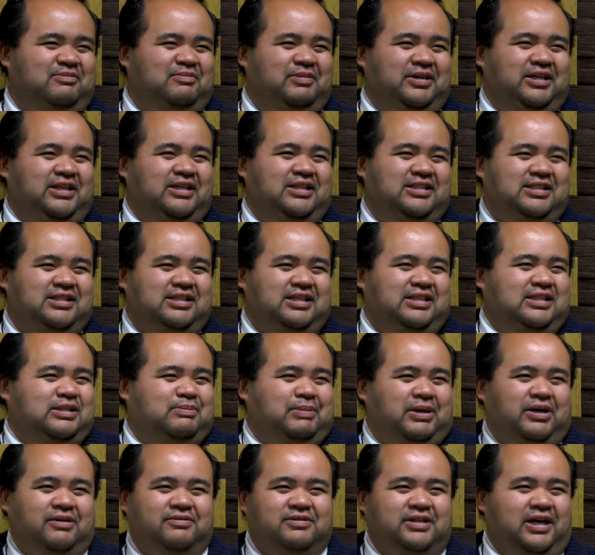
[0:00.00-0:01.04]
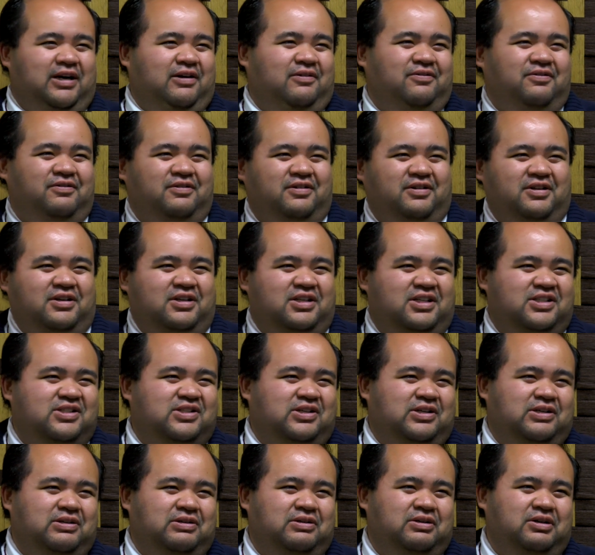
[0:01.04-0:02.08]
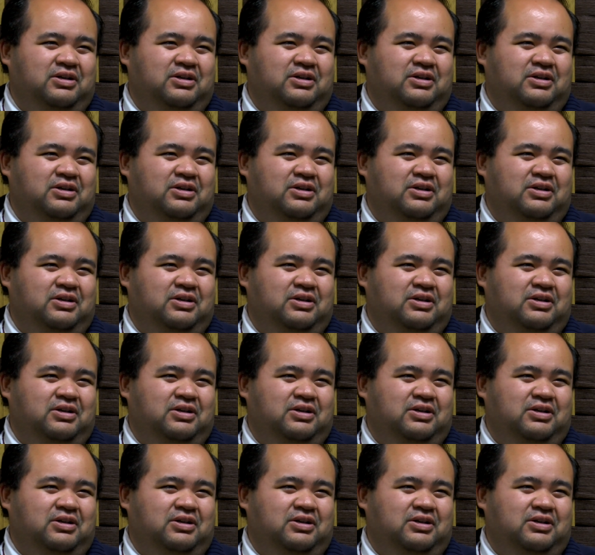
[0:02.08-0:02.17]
But it's part of life, so.